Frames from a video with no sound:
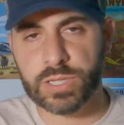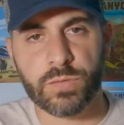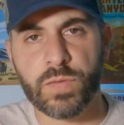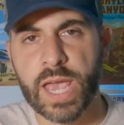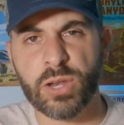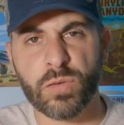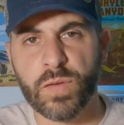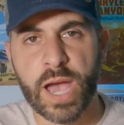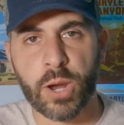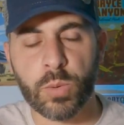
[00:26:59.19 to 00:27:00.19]
You can fan your
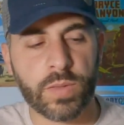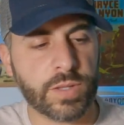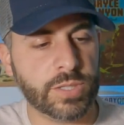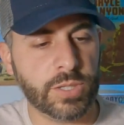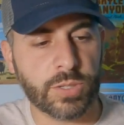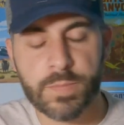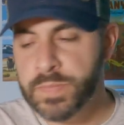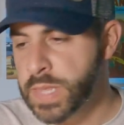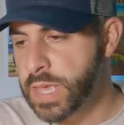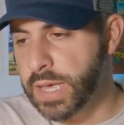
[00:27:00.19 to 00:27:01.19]
fire with it too.
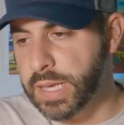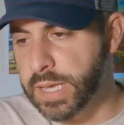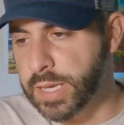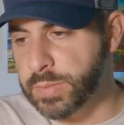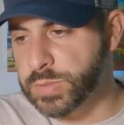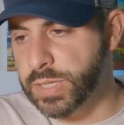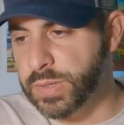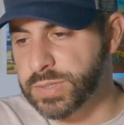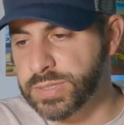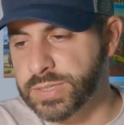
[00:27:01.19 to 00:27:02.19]

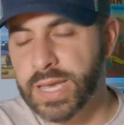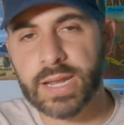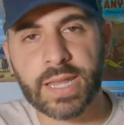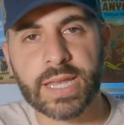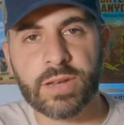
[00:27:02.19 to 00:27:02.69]
So this is kind of like an